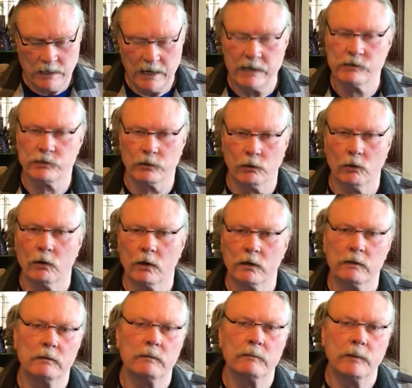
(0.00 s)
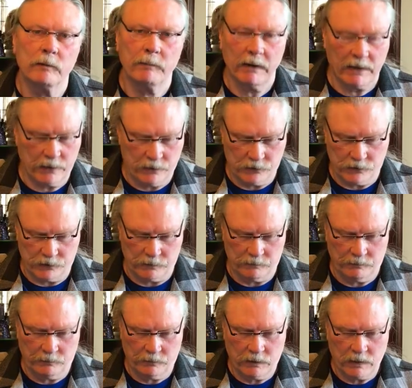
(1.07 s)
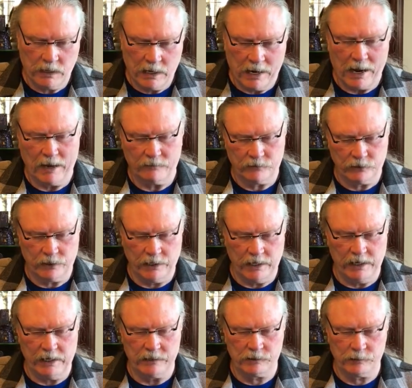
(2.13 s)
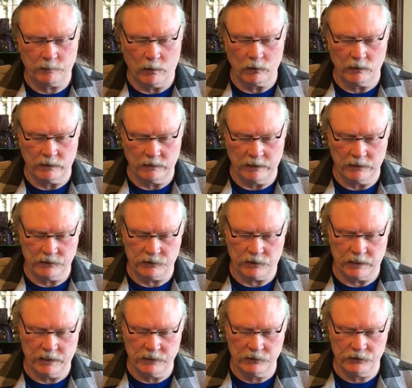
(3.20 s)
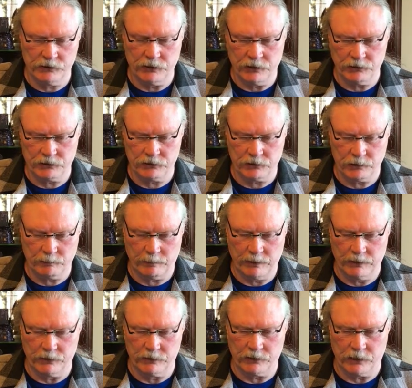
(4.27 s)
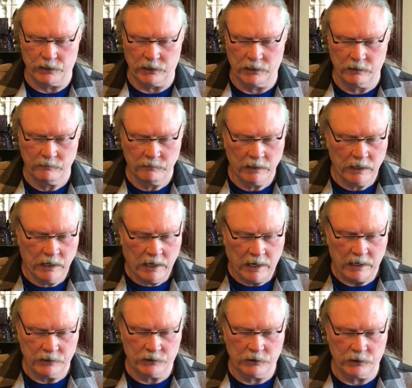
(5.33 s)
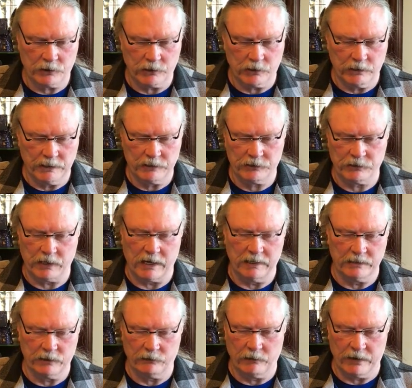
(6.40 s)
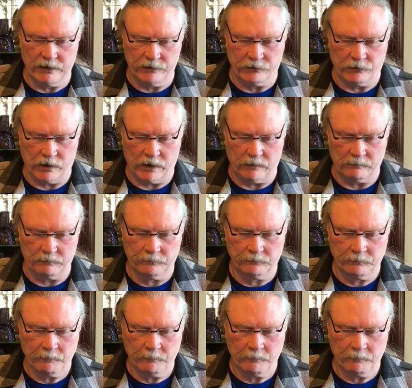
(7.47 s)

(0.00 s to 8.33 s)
as the Lord prepares it. After he had spoken these things, Jesus appeared to her and took her inside the raindrop.